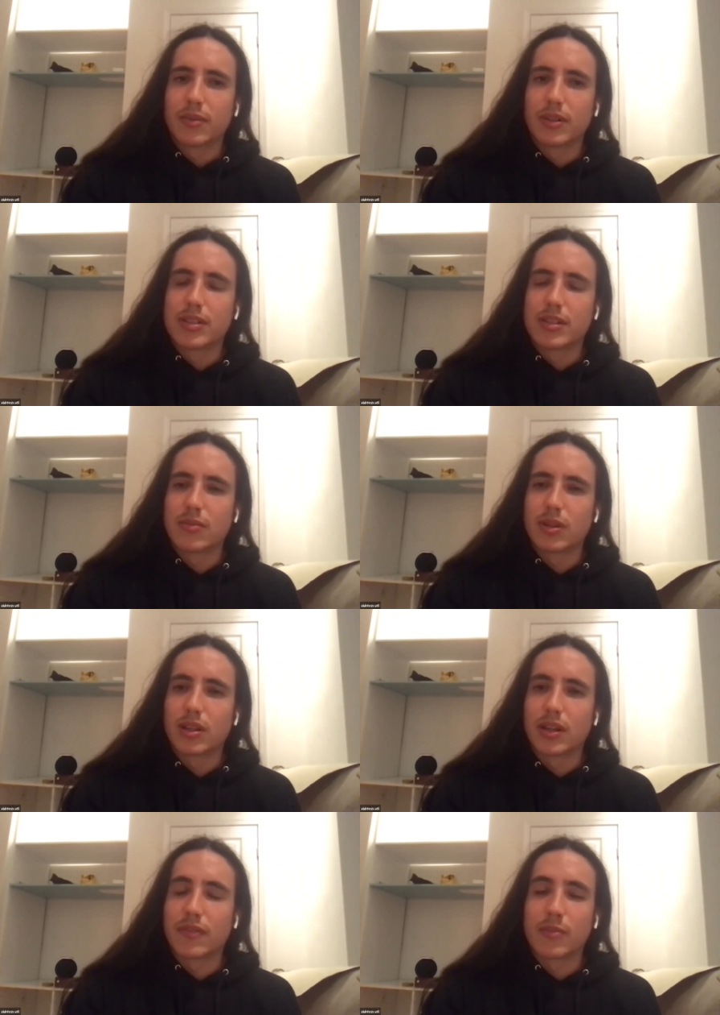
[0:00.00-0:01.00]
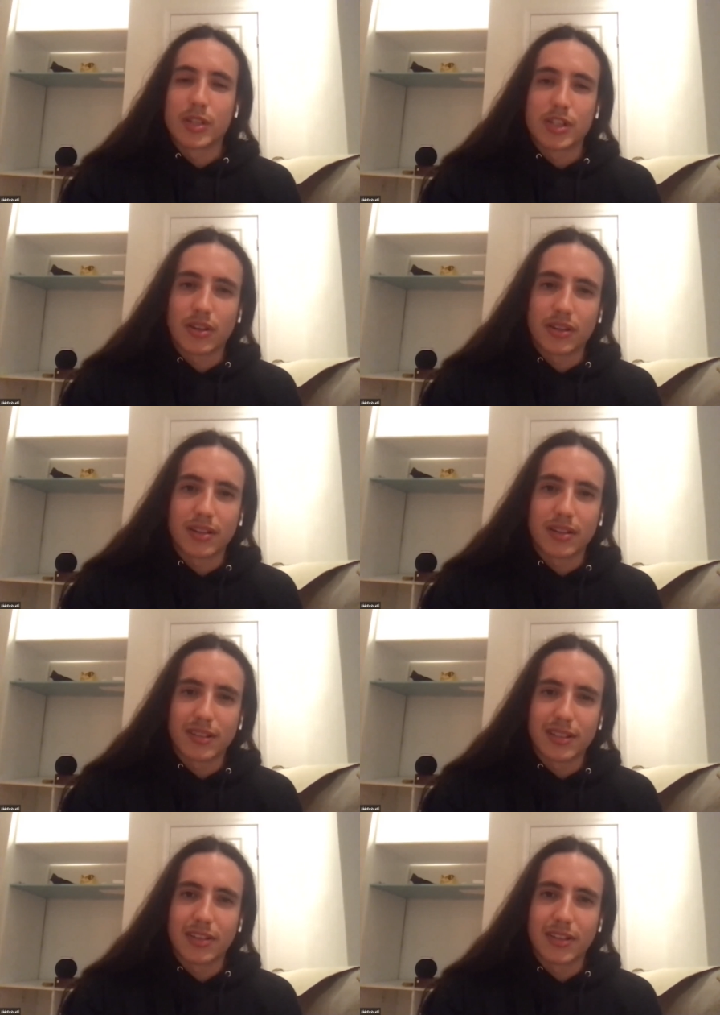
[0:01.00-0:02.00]
we're we're learning from each other.
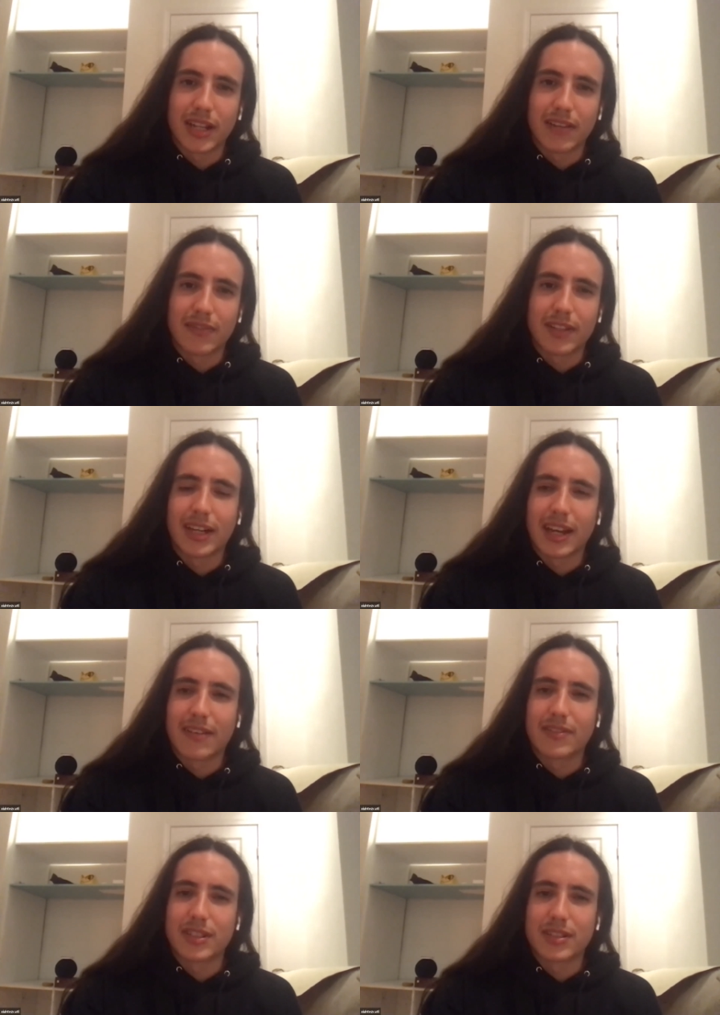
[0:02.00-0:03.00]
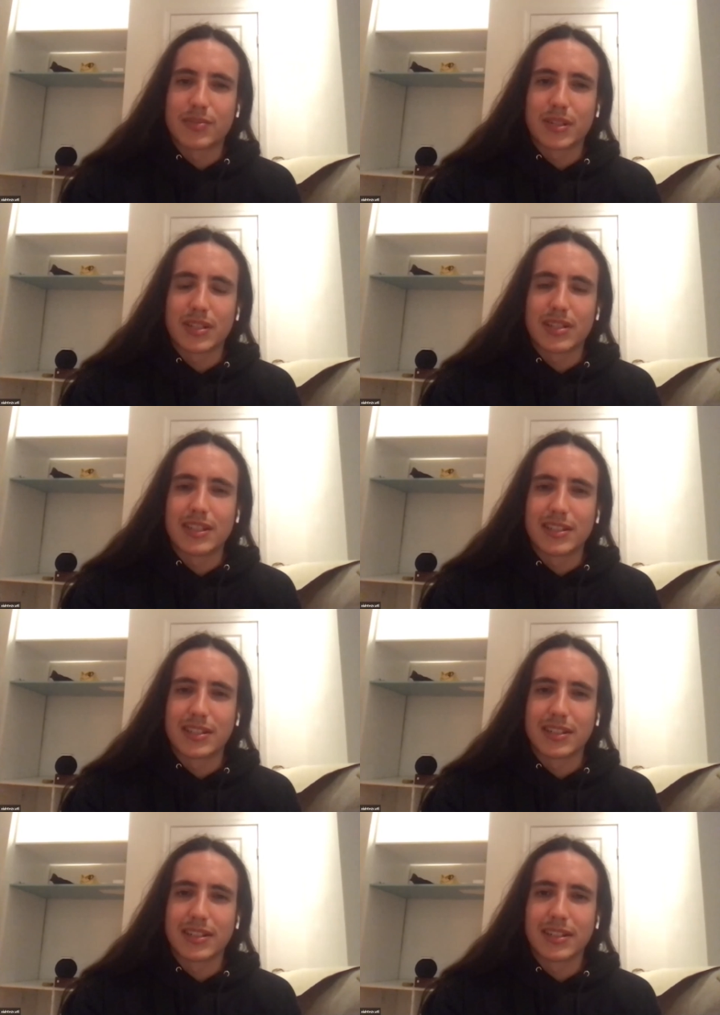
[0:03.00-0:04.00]
You know, like I feel like I have just as much to
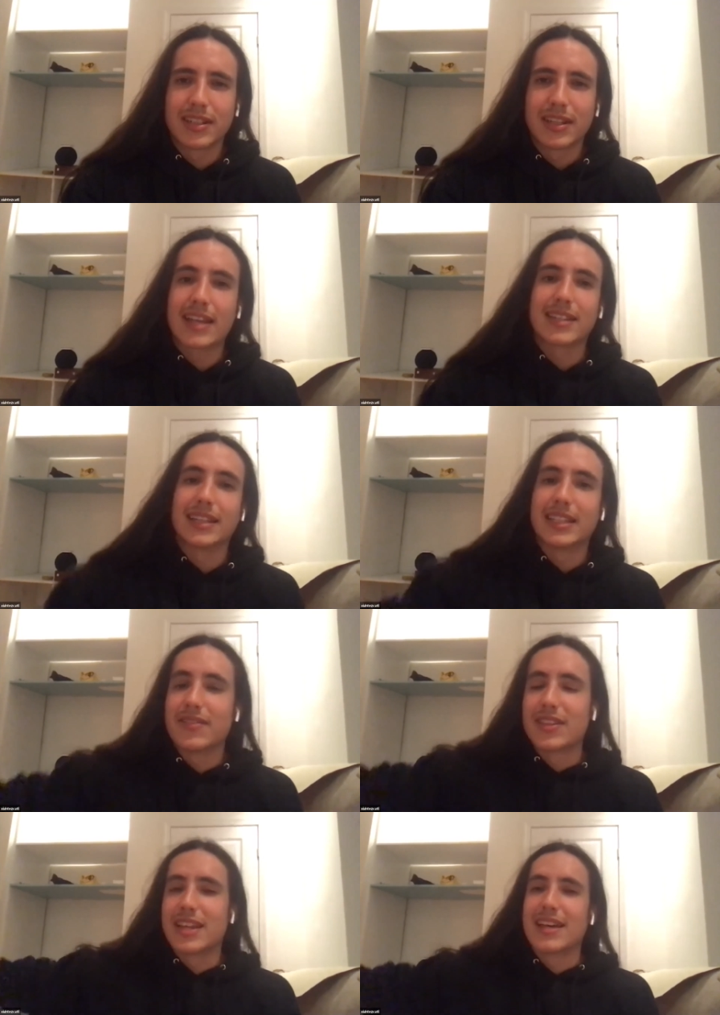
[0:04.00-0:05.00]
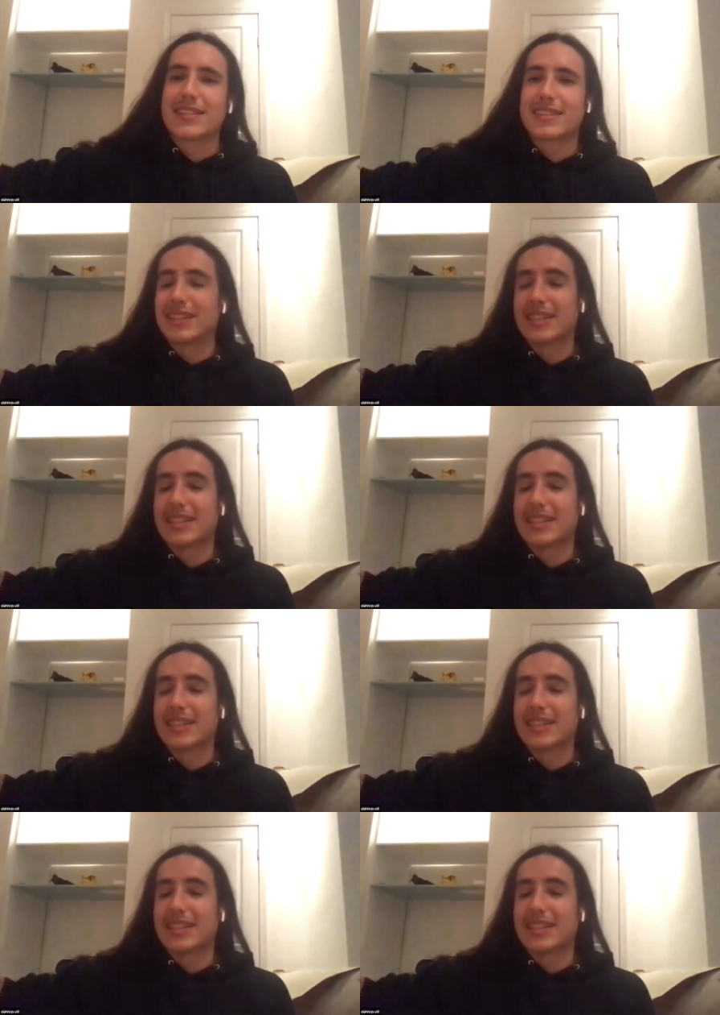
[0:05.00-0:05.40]
teach her as I leave the nest.